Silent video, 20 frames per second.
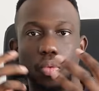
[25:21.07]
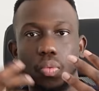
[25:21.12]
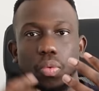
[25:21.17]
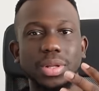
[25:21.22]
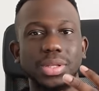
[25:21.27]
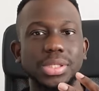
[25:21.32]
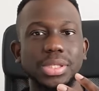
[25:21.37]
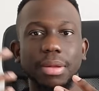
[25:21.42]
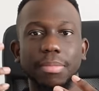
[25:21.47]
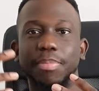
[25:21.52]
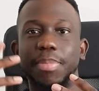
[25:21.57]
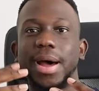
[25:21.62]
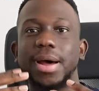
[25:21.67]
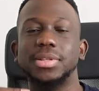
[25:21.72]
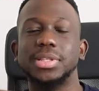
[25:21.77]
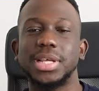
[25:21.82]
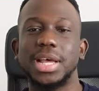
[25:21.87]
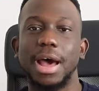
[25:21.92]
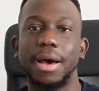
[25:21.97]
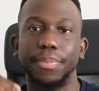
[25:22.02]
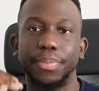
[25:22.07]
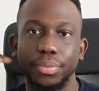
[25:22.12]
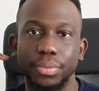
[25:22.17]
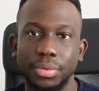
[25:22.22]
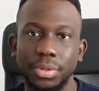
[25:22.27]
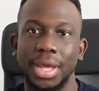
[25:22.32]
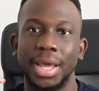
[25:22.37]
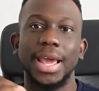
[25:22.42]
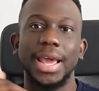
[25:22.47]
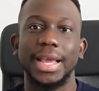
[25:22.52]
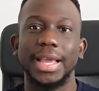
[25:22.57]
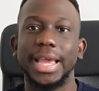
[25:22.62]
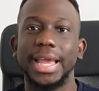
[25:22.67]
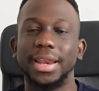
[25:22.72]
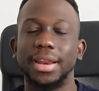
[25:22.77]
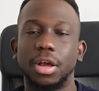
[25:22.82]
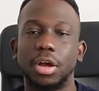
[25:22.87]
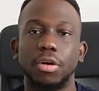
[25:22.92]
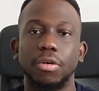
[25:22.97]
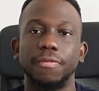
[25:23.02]
Once the bounce happen,
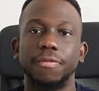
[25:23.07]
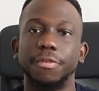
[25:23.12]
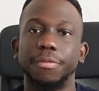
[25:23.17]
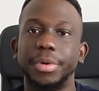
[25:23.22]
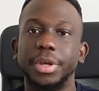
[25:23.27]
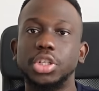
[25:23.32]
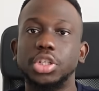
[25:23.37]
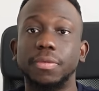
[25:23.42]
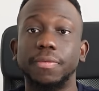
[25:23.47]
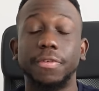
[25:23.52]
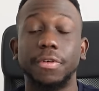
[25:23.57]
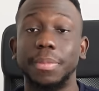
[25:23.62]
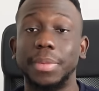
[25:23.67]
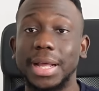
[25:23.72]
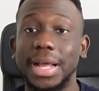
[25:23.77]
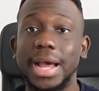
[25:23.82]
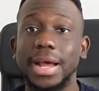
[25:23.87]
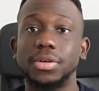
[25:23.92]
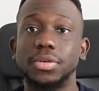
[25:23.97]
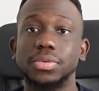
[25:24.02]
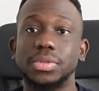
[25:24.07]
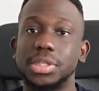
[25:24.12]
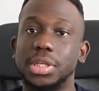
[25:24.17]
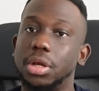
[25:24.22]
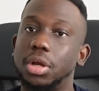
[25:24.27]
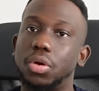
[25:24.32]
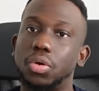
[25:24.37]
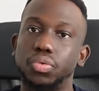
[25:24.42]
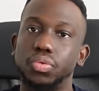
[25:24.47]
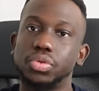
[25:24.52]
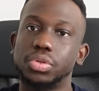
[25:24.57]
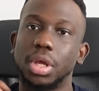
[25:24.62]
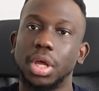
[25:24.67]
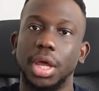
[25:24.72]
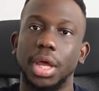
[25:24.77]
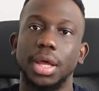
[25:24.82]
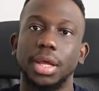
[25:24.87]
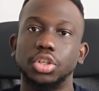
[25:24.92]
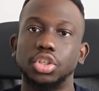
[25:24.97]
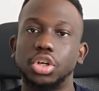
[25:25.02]
get a confirmation from a candlestick close,
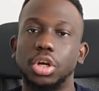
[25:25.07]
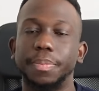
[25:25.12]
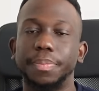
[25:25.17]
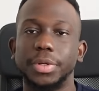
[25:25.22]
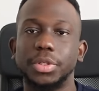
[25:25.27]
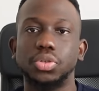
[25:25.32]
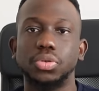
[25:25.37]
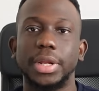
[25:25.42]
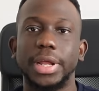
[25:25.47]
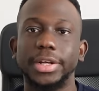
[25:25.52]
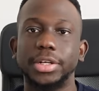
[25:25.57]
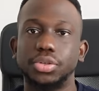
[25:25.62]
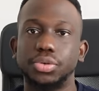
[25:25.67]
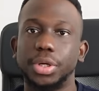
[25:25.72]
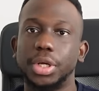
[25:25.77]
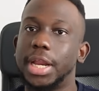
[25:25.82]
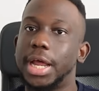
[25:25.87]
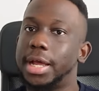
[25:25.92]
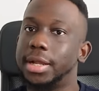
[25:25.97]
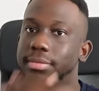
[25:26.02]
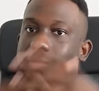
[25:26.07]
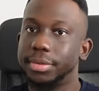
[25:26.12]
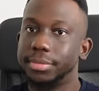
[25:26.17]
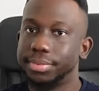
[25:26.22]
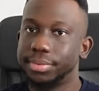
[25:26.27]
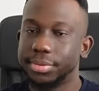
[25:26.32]
jump into that trade and